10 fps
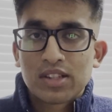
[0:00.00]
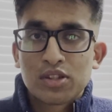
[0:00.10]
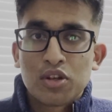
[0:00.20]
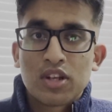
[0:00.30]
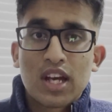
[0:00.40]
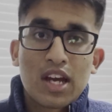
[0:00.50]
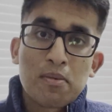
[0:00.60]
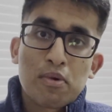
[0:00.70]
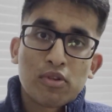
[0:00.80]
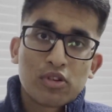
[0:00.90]
student at
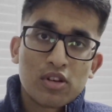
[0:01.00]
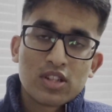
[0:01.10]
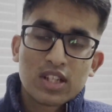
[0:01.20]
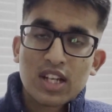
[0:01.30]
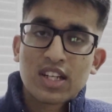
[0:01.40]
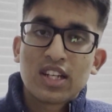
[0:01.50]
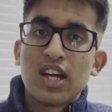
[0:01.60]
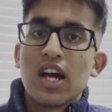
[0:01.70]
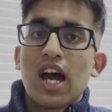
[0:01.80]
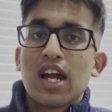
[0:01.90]
Imperial College London,
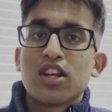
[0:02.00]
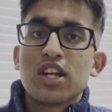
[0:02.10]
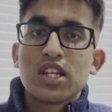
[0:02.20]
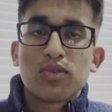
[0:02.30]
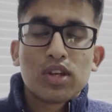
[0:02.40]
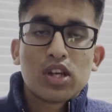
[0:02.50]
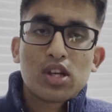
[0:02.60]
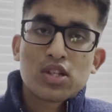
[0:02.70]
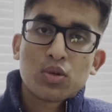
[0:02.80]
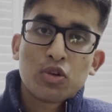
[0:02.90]
and today's video
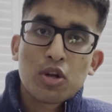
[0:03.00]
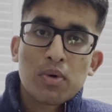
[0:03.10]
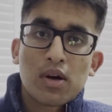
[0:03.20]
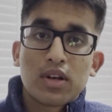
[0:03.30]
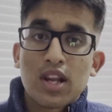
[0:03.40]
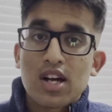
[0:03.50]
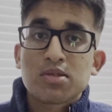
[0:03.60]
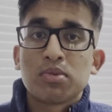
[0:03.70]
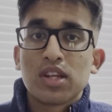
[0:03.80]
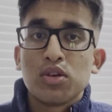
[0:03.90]
is all about last
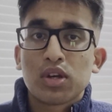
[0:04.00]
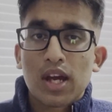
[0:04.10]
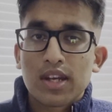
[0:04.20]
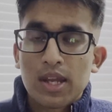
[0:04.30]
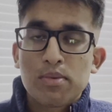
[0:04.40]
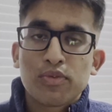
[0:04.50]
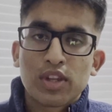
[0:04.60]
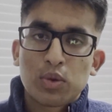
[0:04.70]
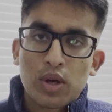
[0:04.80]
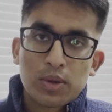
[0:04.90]
minute UCAT tips for
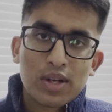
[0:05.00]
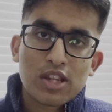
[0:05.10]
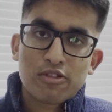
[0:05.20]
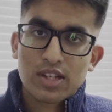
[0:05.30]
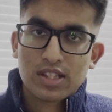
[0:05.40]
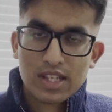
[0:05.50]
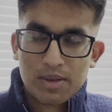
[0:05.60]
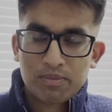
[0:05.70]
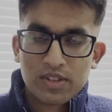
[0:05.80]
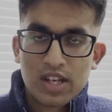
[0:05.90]
the 2023
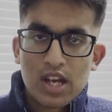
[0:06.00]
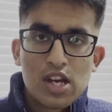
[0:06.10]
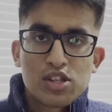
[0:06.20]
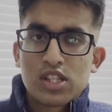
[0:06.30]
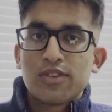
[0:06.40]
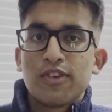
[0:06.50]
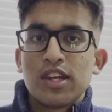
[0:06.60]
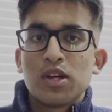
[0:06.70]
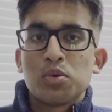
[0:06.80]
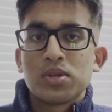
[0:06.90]
exam. So this
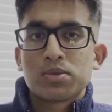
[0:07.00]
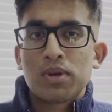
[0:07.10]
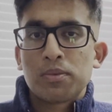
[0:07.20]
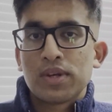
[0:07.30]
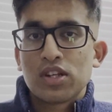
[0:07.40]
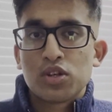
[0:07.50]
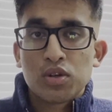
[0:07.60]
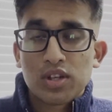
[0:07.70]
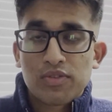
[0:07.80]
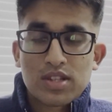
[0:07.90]
video will be split up into two
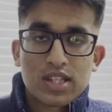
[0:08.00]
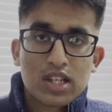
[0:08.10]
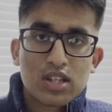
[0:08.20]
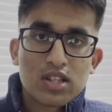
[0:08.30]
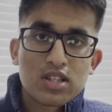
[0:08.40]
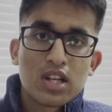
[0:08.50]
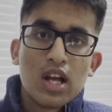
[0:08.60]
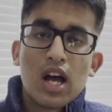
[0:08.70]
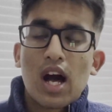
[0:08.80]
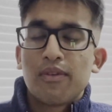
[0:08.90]
different sections.
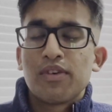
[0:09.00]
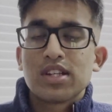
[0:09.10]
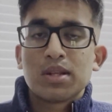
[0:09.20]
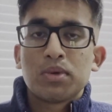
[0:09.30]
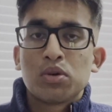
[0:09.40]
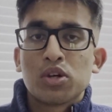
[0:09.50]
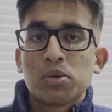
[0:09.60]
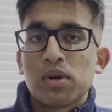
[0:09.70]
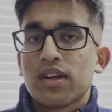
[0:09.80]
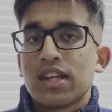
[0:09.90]
I'll firstly be talking
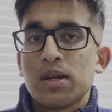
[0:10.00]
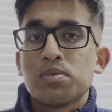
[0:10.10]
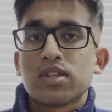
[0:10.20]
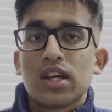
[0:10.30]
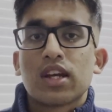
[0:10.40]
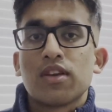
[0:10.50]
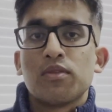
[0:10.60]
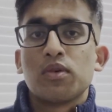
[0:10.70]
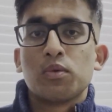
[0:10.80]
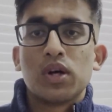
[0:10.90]
about tips that can
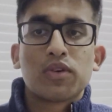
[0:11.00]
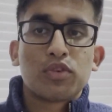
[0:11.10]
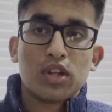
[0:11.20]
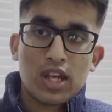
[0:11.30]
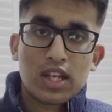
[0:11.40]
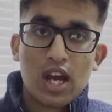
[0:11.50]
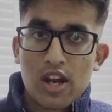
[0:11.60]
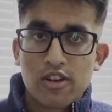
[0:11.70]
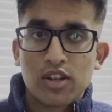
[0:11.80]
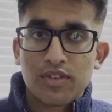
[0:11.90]
work for the
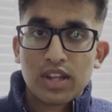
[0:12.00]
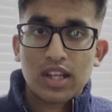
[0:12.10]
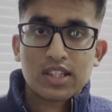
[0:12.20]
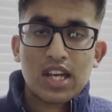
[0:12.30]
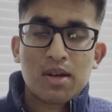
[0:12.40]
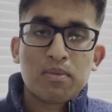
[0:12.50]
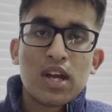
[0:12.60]
entirety of the exam,